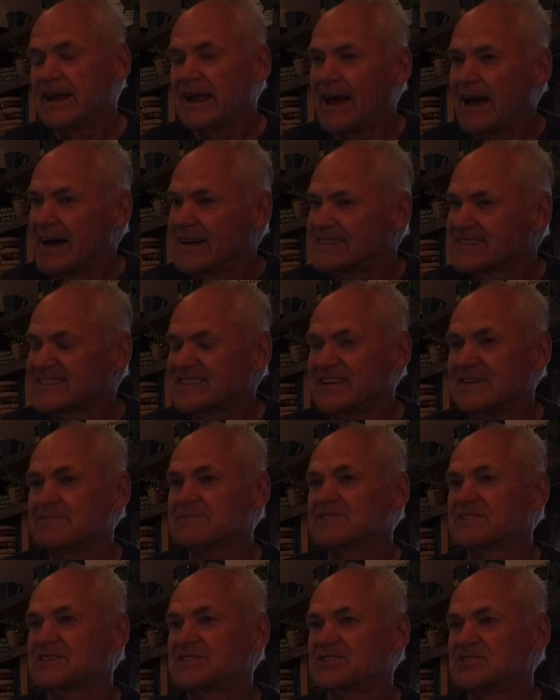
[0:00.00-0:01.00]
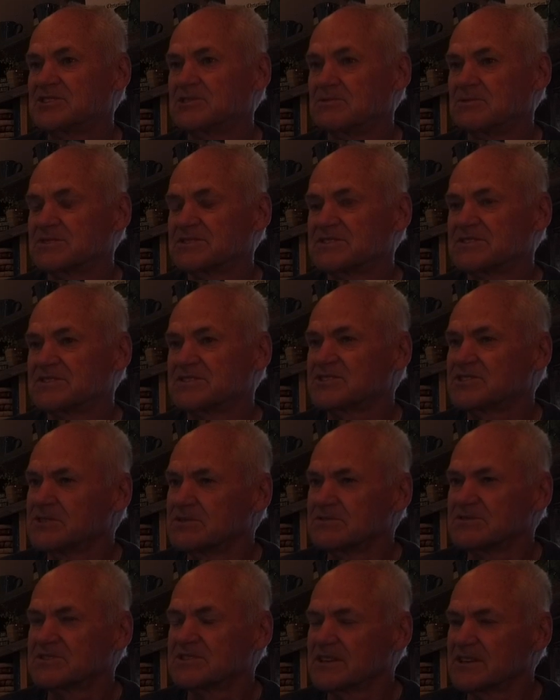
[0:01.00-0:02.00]
Yeah, it seems that she
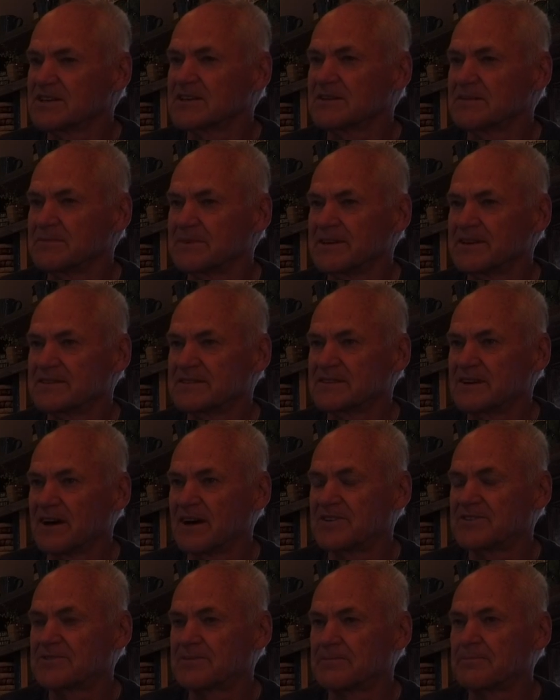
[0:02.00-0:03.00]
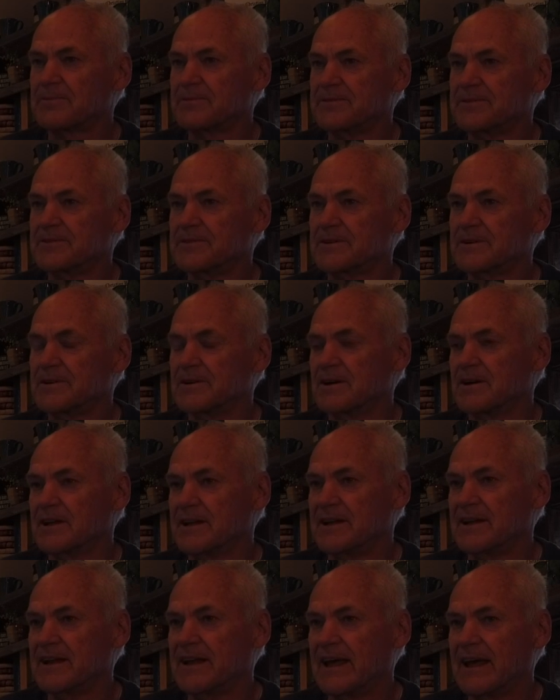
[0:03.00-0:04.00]
was a little bit
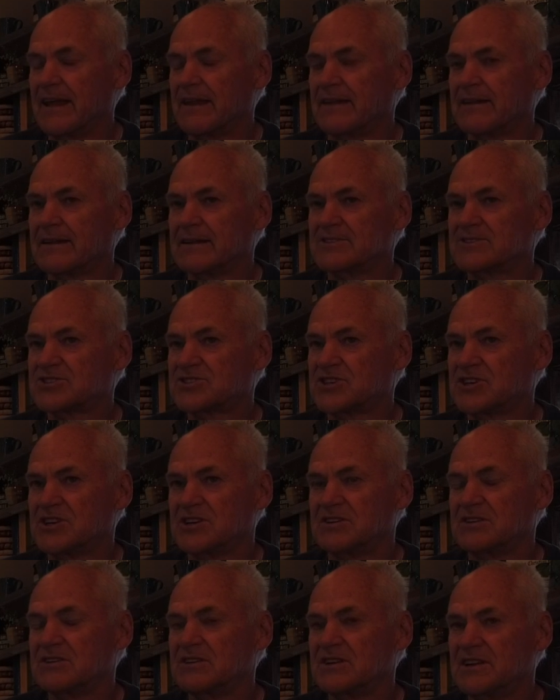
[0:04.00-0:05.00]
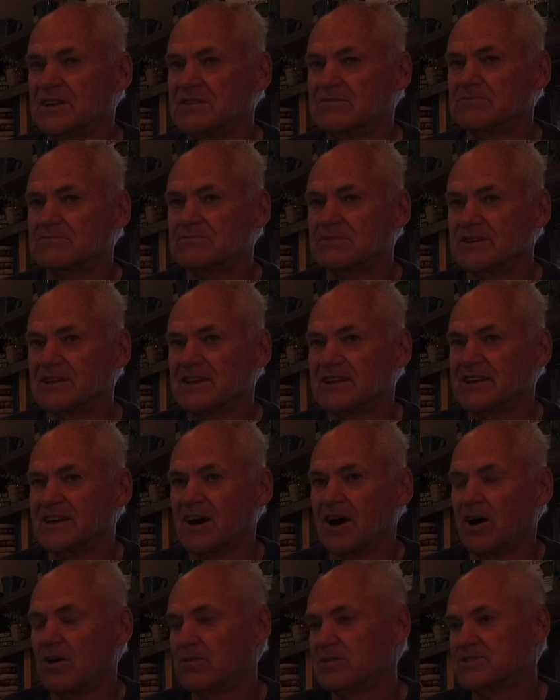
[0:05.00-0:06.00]
entrepreneurial, and he really
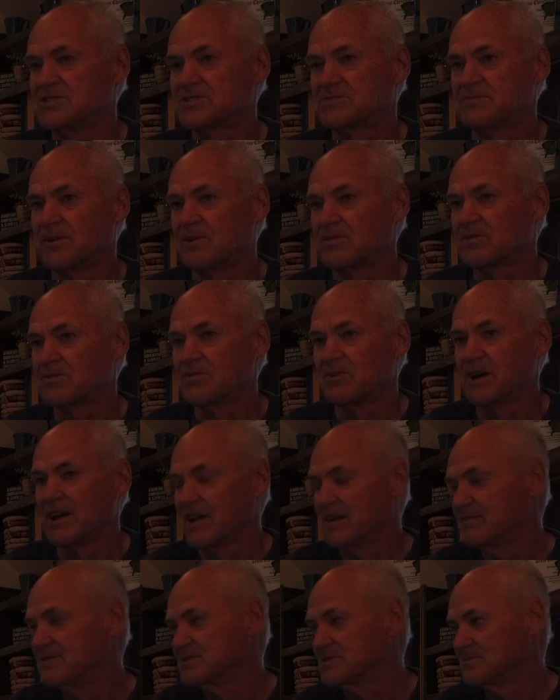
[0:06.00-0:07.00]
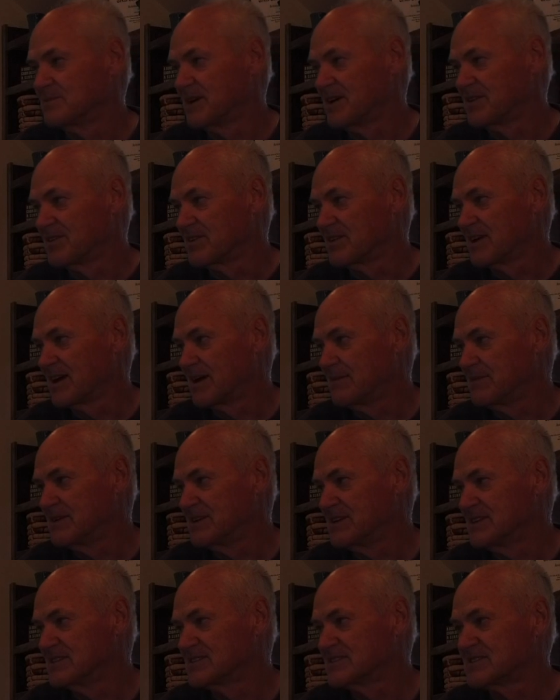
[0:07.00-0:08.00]
always spoke well of his mother. I
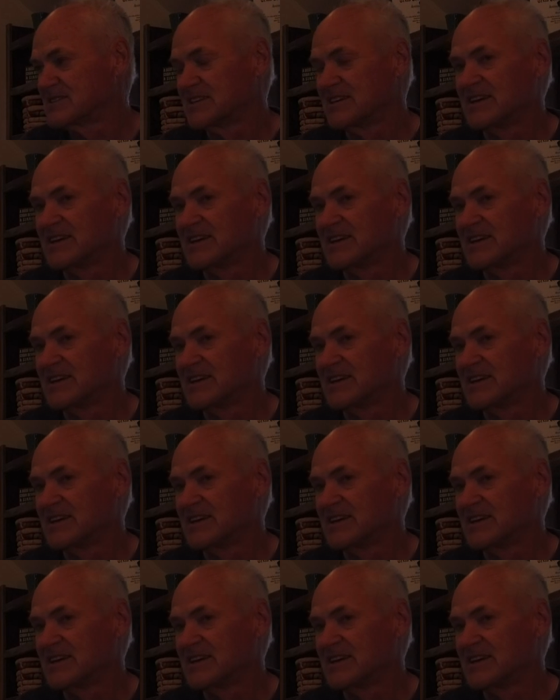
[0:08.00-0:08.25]
mean, it